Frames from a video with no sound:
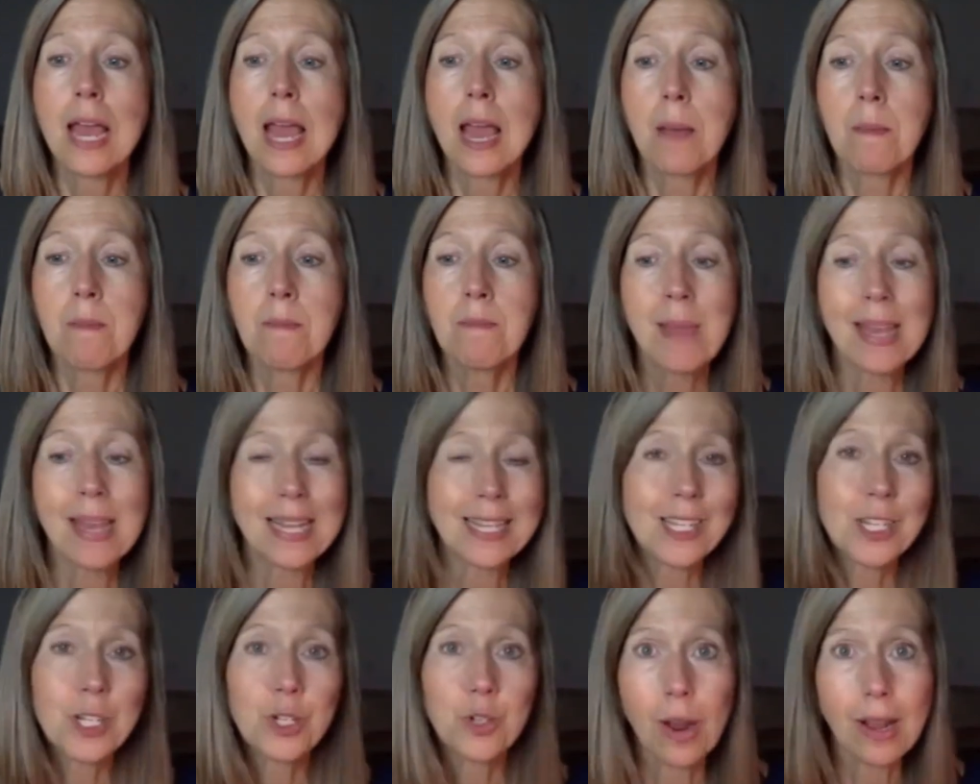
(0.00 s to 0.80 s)

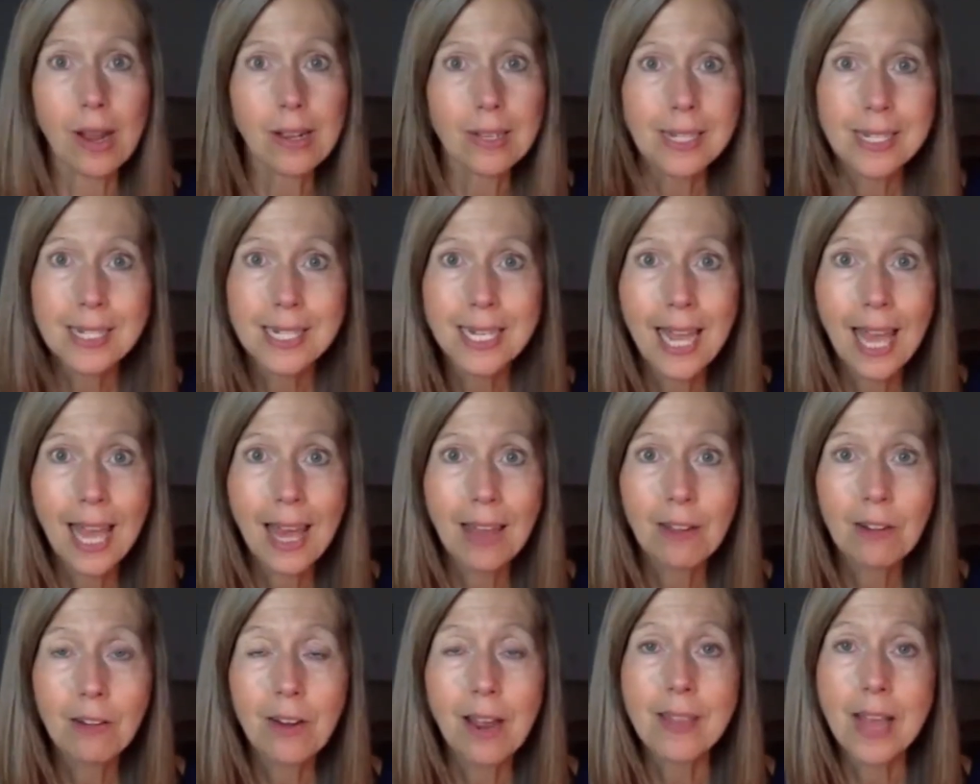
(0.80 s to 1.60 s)
mix drugs
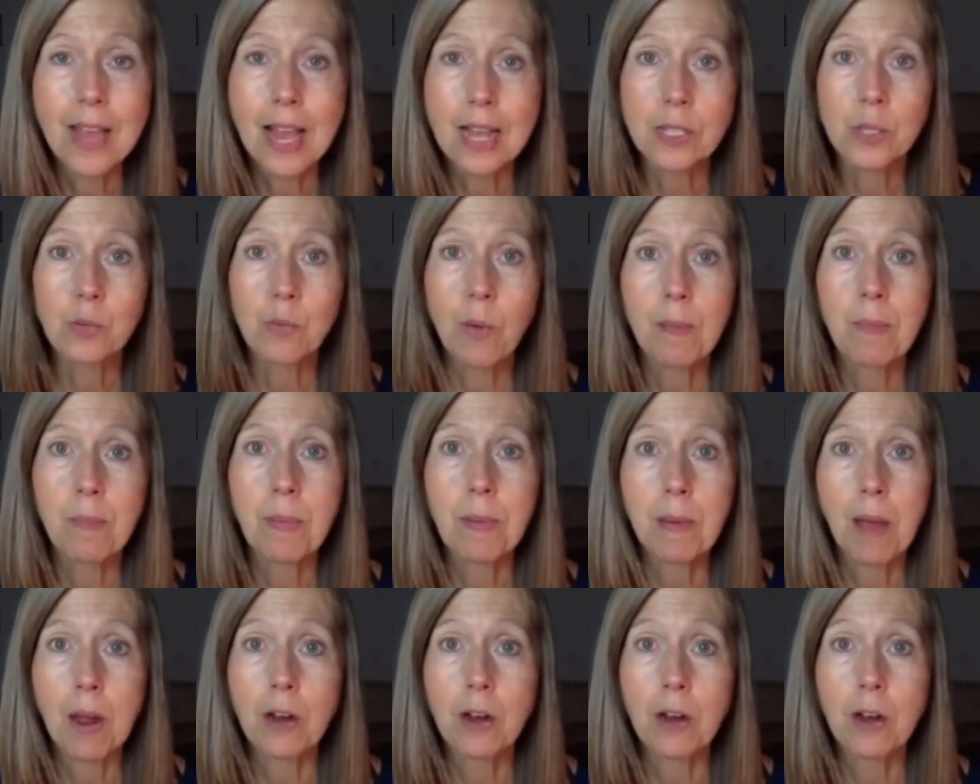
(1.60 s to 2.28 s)
together, and that's why